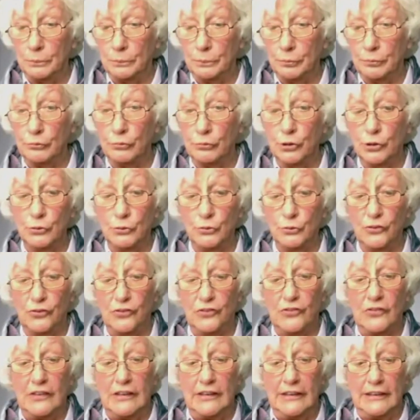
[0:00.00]

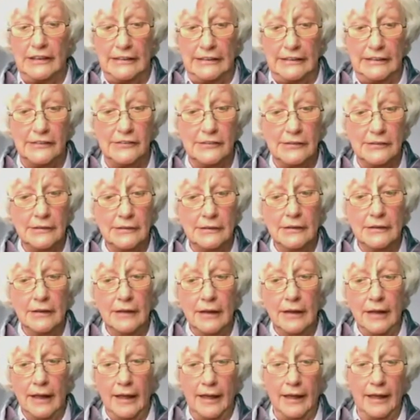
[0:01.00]
proceed
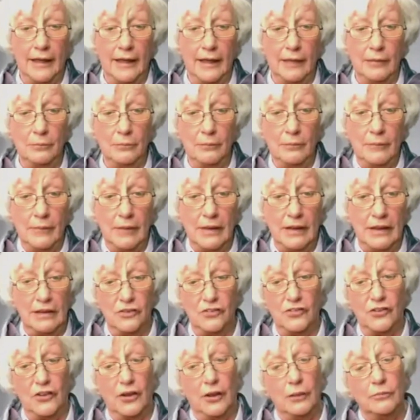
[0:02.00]
in
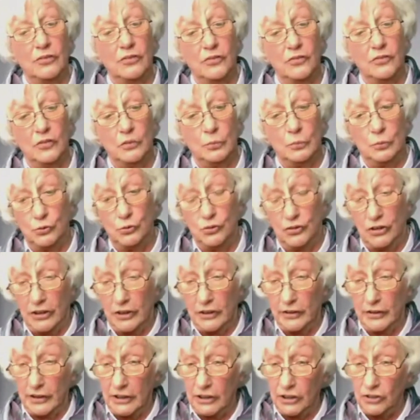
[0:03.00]
terms of
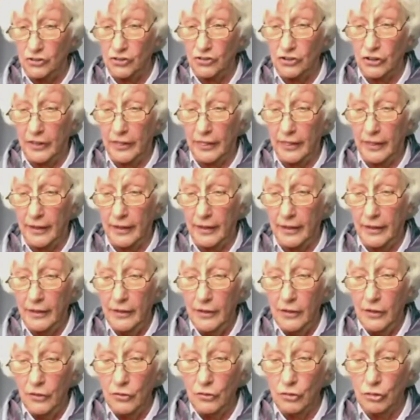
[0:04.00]
supporting each other
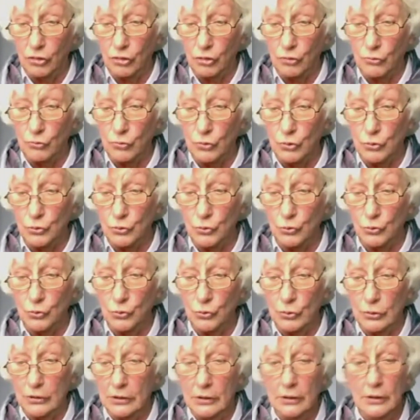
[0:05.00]

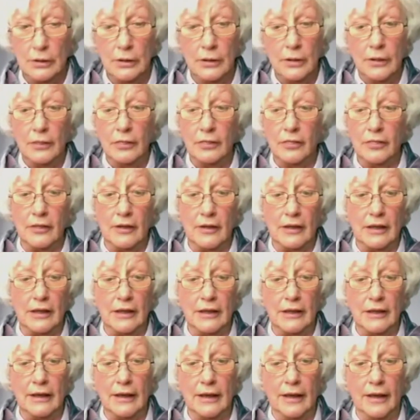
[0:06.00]
through
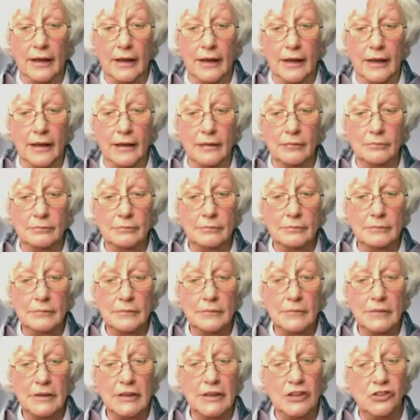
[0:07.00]
the
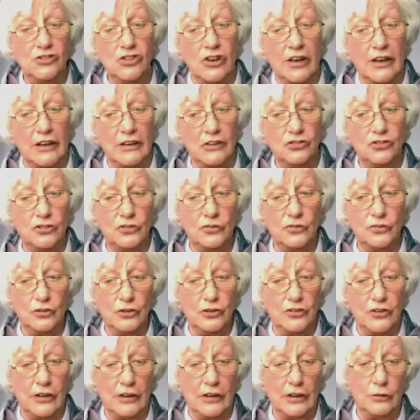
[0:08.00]
key challenges for
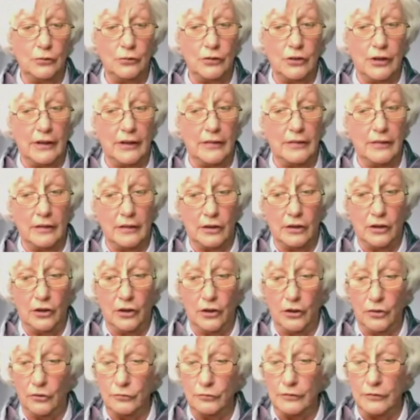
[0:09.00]
internal audit in the
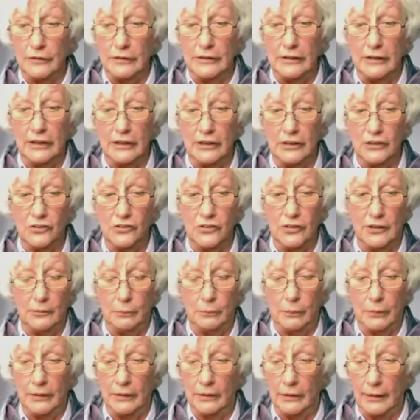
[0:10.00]

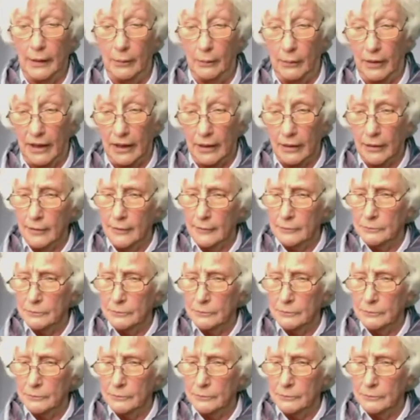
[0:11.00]
COVID-19 pandemic.